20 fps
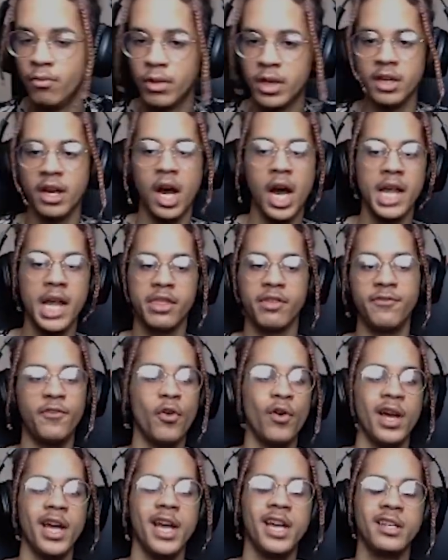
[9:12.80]
gonna hide the
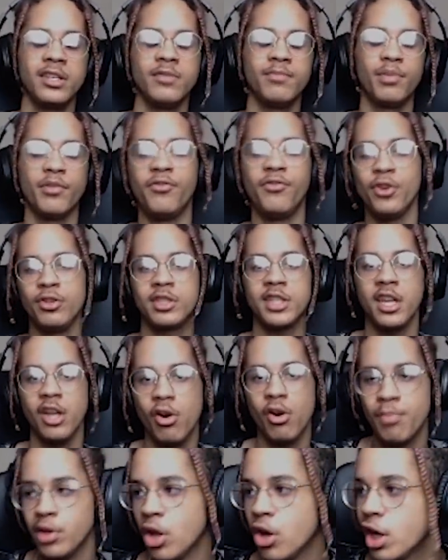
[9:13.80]
forehead before you say, oh,
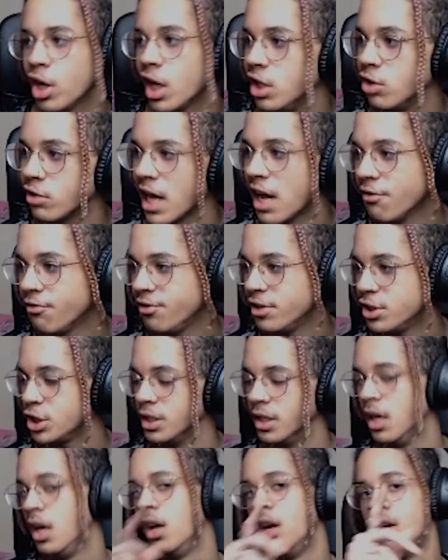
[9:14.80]
Balarke, you're
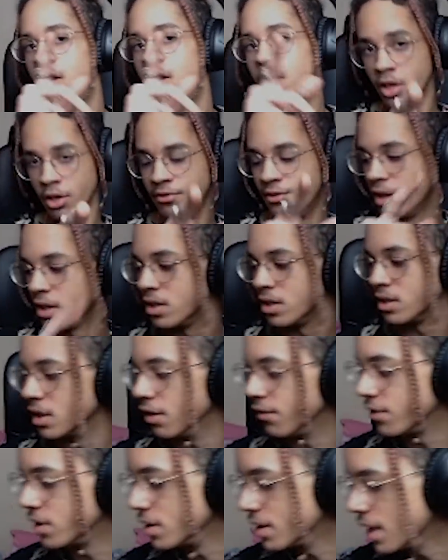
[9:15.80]
catfishing. Go fuck yourself, because